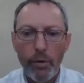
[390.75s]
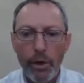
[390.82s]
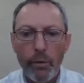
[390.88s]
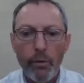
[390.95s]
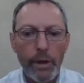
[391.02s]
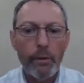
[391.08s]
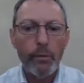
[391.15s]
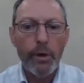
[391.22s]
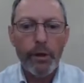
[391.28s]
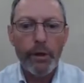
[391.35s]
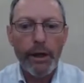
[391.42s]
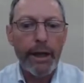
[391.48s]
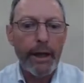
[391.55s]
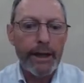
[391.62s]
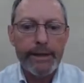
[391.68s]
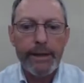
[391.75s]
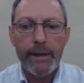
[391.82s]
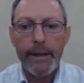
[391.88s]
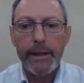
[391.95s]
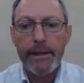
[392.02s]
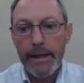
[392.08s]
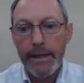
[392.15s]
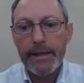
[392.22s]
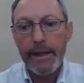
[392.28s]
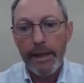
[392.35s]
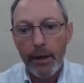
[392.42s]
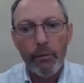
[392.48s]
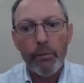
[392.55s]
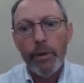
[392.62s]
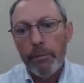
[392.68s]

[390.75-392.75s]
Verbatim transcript: uh, we're, we're looking at it in detail.